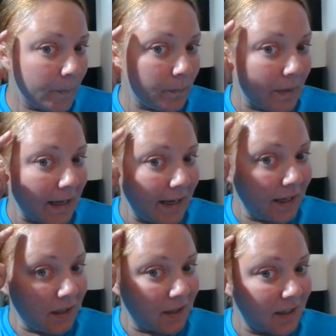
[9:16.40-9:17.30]
My
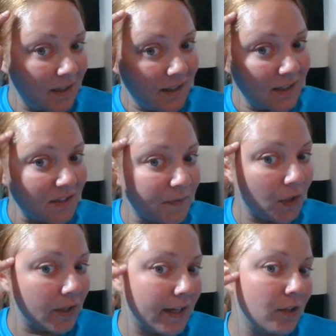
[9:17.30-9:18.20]
hair is
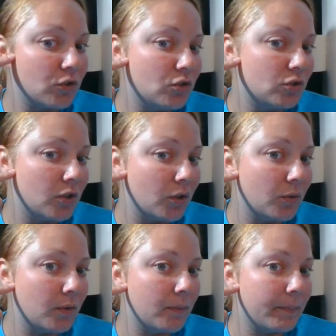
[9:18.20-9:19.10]
falling out
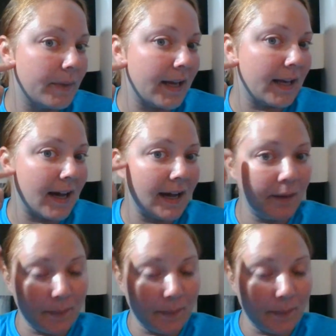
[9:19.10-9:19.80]
so bad.